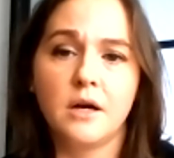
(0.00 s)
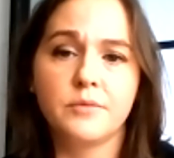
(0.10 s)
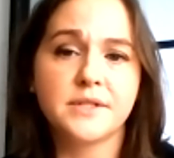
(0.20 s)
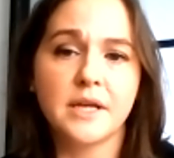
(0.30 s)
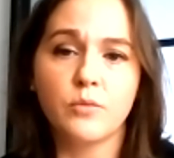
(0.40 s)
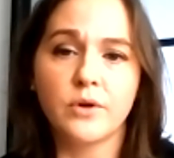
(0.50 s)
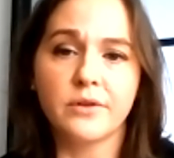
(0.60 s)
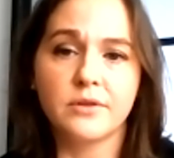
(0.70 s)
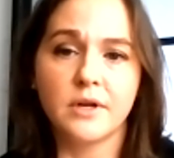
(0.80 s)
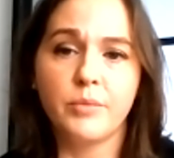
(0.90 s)
The same with
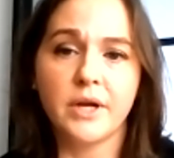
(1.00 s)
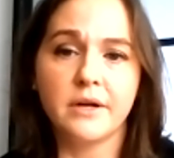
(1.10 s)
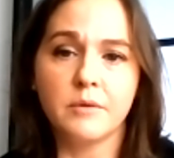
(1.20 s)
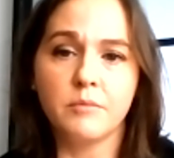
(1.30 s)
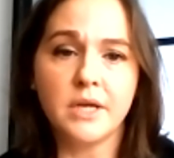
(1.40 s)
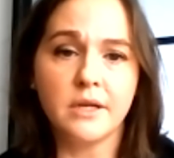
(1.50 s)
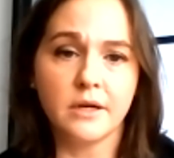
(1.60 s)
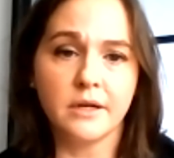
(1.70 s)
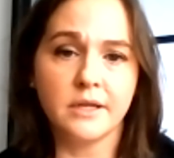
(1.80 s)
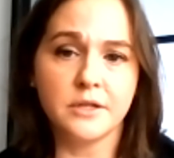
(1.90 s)
banning media
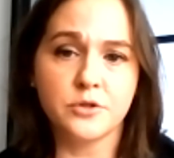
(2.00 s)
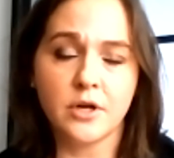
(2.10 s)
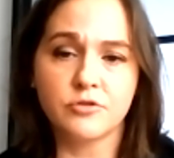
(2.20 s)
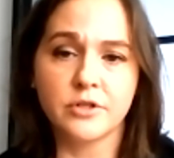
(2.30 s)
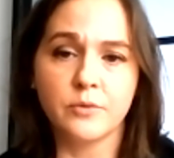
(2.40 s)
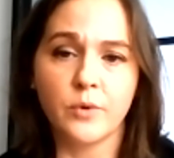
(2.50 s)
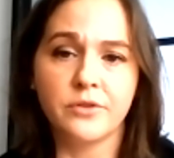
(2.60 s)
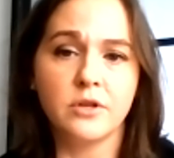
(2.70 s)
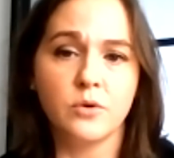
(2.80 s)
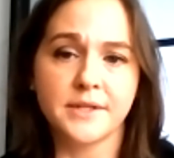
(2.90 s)
in each country. When the
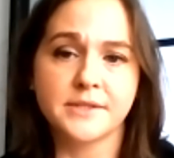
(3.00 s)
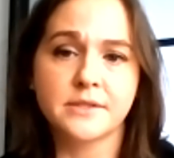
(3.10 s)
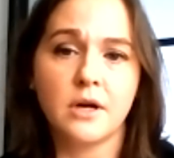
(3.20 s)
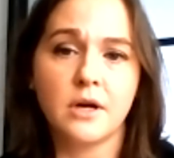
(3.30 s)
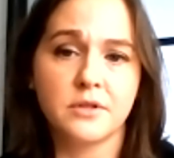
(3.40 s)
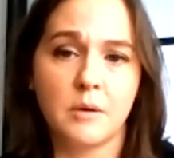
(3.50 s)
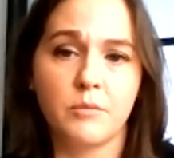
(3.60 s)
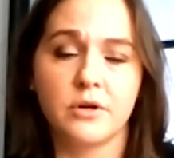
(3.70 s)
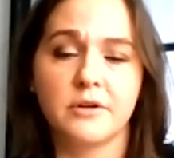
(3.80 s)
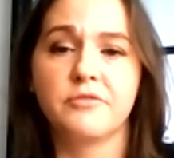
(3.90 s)
US cut the number
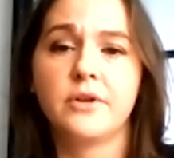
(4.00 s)
of